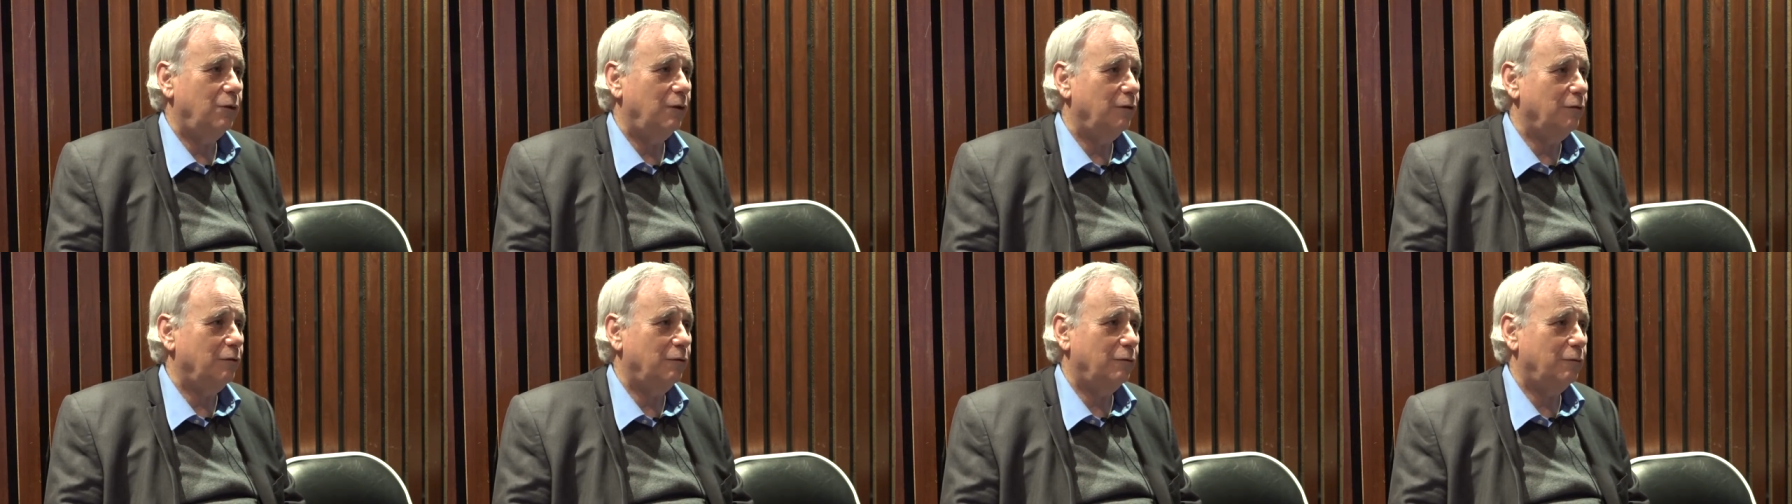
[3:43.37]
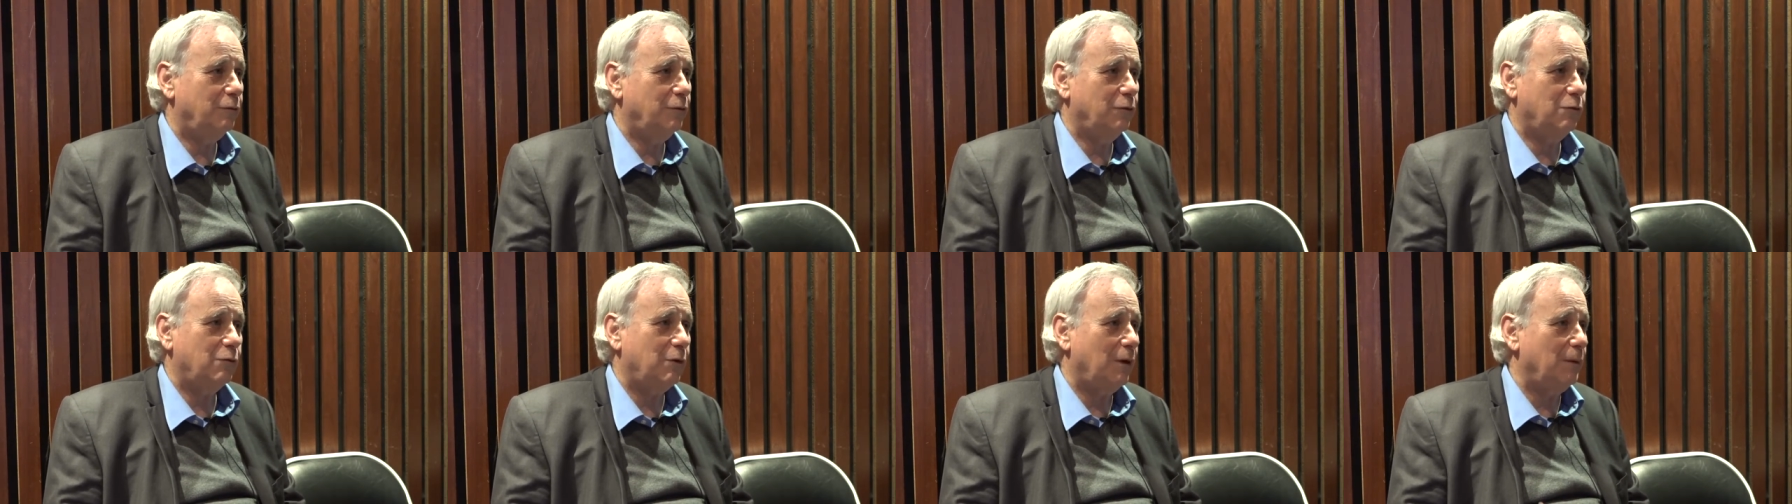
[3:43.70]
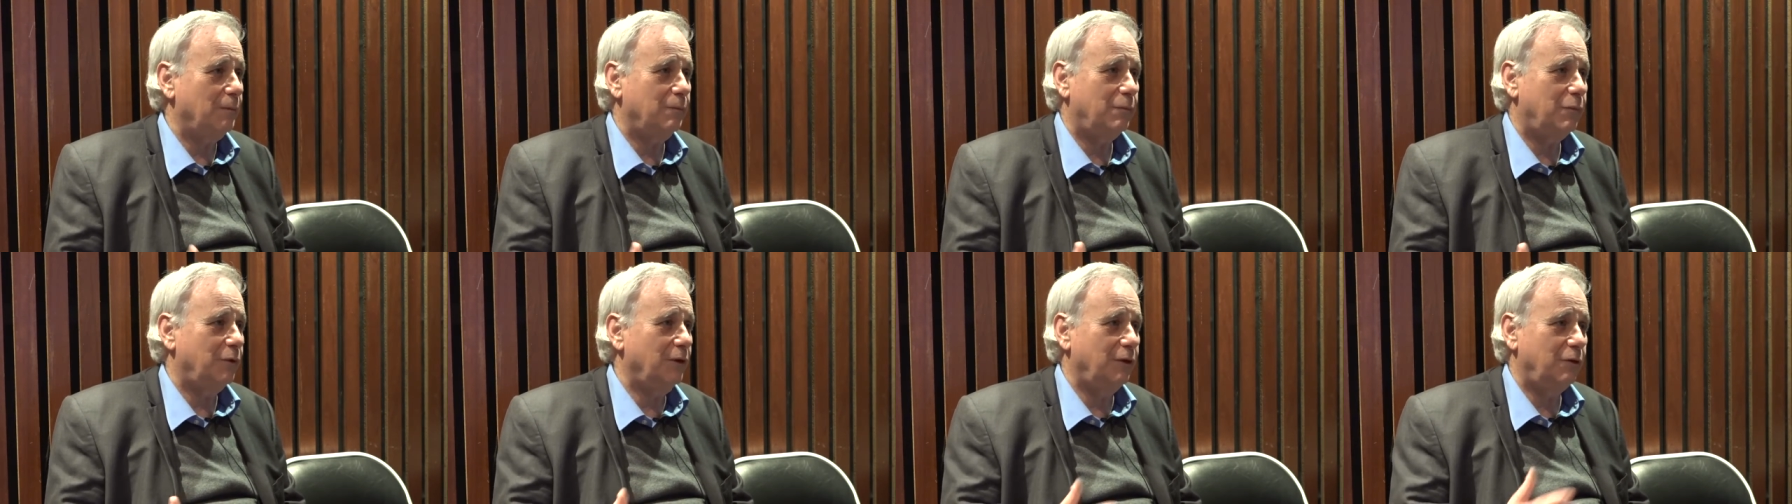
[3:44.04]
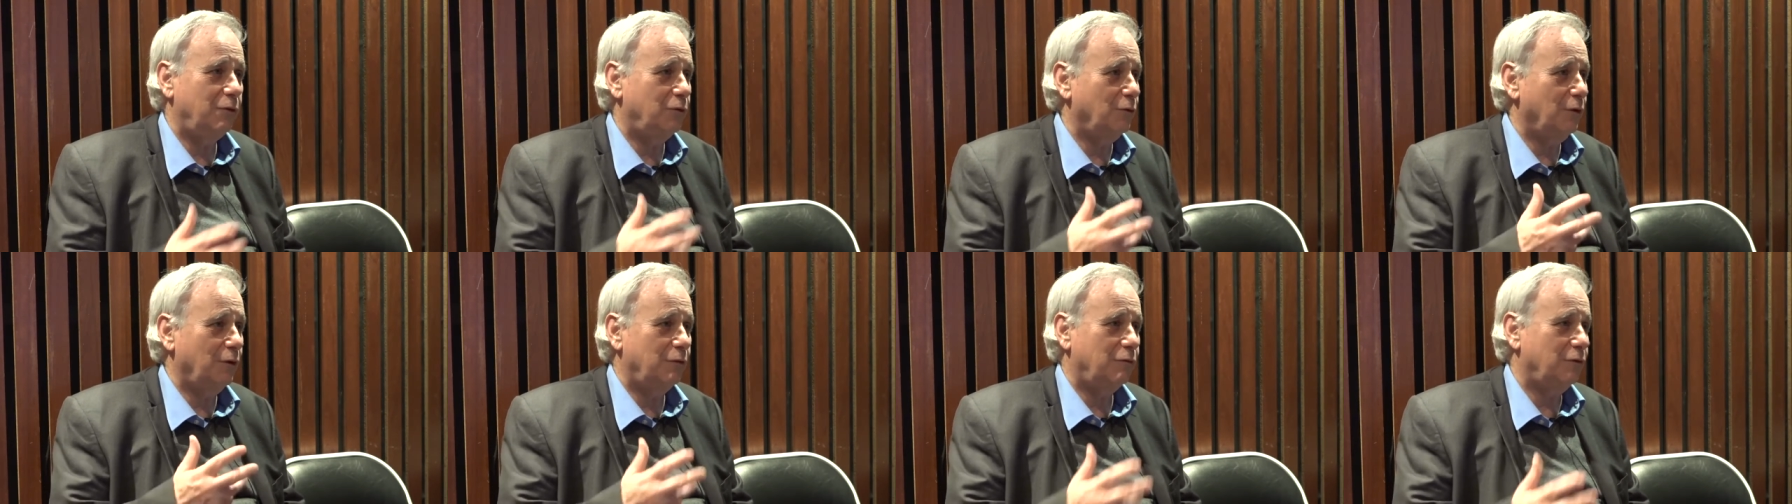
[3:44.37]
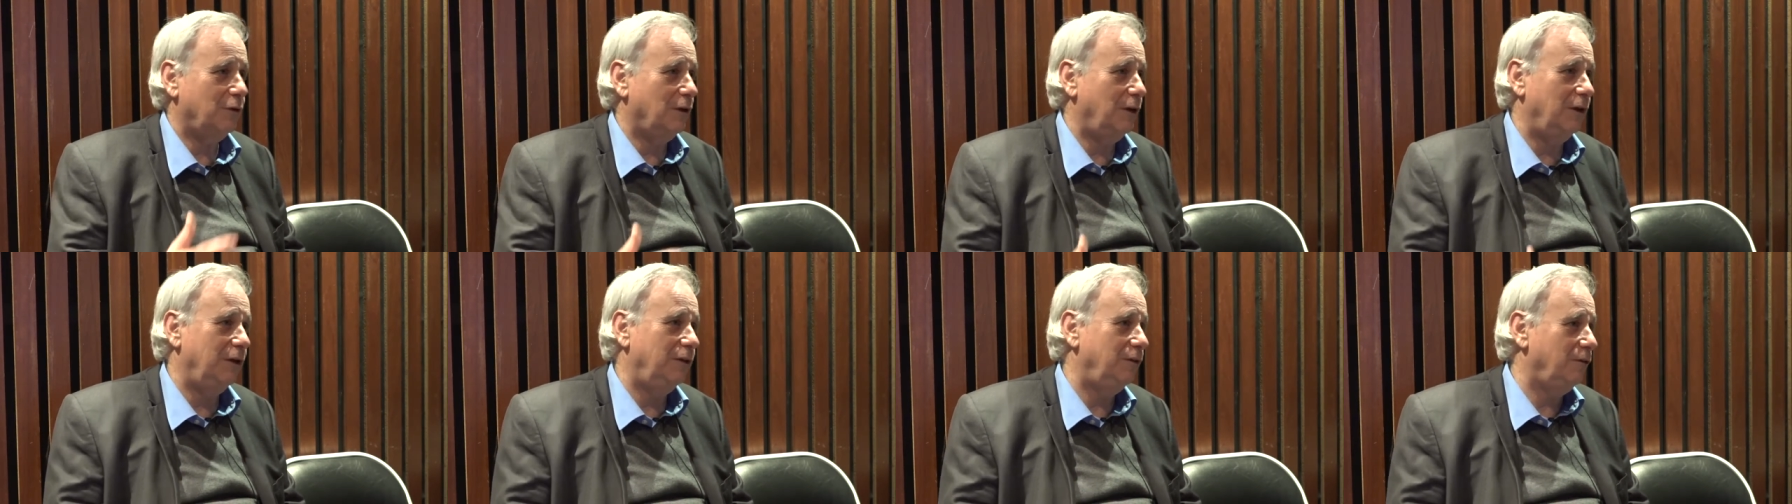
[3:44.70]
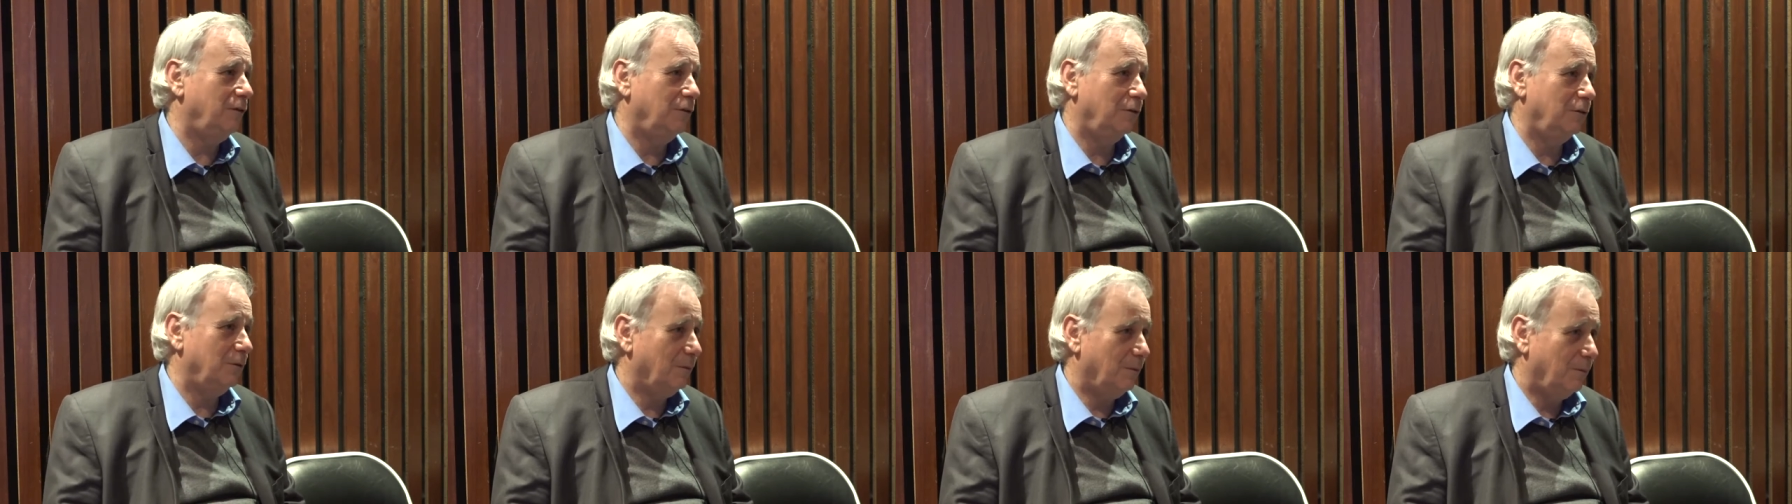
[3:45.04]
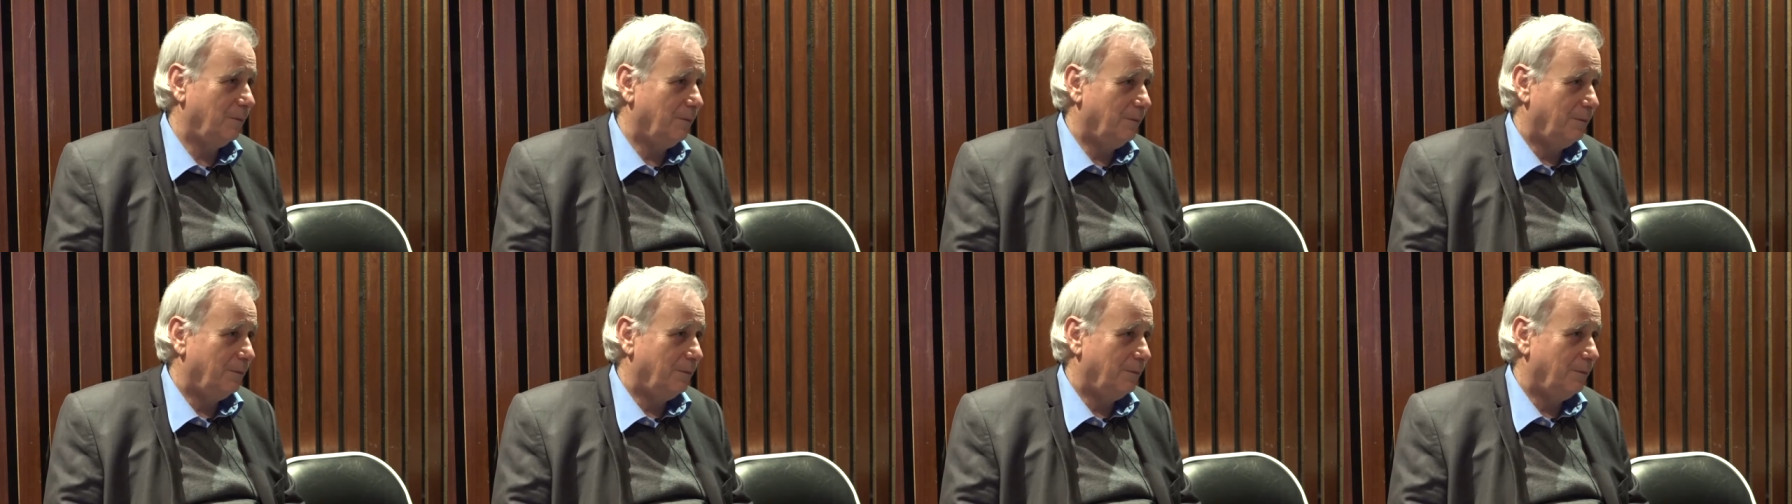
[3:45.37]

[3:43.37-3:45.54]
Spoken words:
have Trump than to have Clinton.